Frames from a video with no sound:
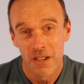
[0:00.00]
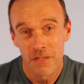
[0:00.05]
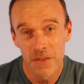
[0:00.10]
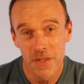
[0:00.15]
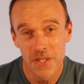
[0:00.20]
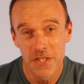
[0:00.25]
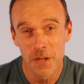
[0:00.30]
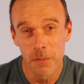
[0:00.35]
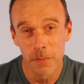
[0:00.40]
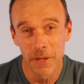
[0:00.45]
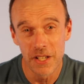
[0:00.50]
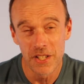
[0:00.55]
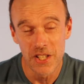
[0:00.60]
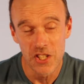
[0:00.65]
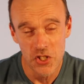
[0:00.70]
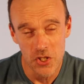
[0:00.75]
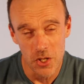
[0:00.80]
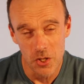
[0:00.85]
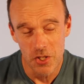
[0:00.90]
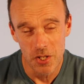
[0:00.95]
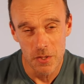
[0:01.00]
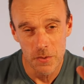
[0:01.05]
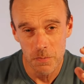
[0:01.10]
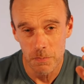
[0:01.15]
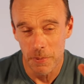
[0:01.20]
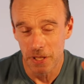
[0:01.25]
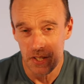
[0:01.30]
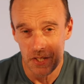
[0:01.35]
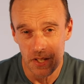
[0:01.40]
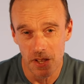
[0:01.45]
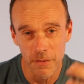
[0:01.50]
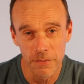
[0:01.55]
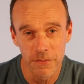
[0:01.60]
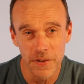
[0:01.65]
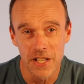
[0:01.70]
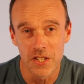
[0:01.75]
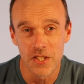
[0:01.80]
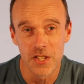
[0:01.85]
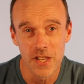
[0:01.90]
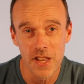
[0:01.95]
for a stability shoe just because of the
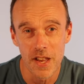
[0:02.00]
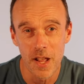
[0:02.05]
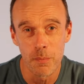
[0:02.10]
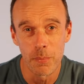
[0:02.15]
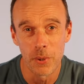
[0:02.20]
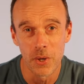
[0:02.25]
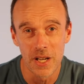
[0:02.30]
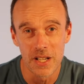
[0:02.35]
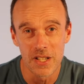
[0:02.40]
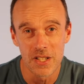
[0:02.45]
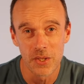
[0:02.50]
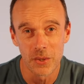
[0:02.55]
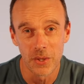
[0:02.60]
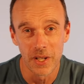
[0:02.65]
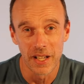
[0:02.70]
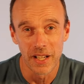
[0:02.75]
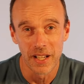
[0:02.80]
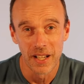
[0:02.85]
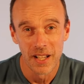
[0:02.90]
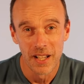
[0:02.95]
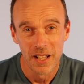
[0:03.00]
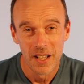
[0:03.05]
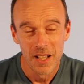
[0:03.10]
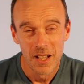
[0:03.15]
features that they put into it.